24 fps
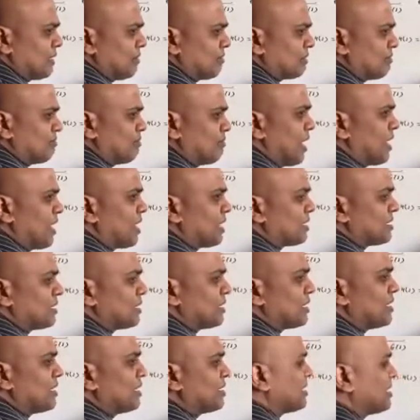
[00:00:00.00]
so minus
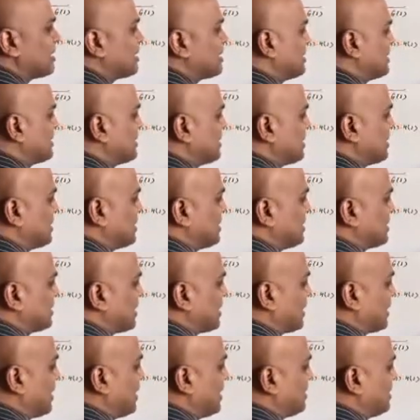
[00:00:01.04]
360 degrees. So
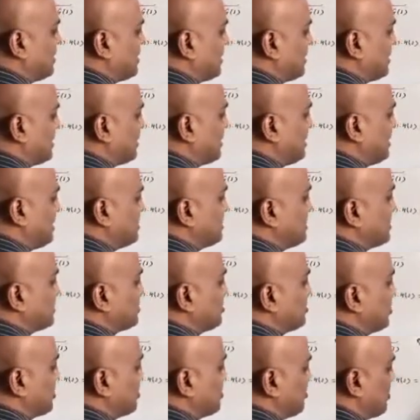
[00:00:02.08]
again, this is not